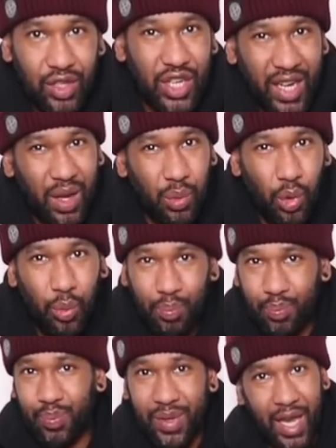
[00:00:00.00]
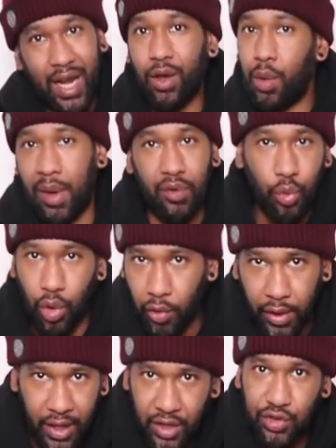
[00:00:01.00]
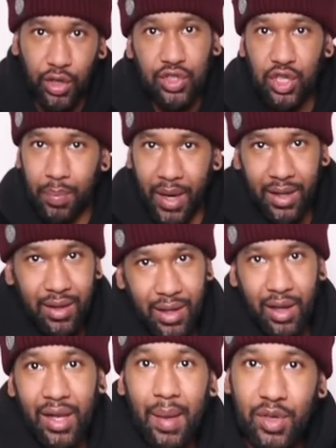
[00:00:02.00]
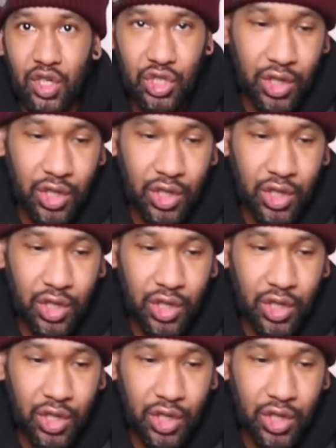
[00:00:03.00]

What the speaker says: jacket will get a little bit of water on it. It's not too bad. Let me just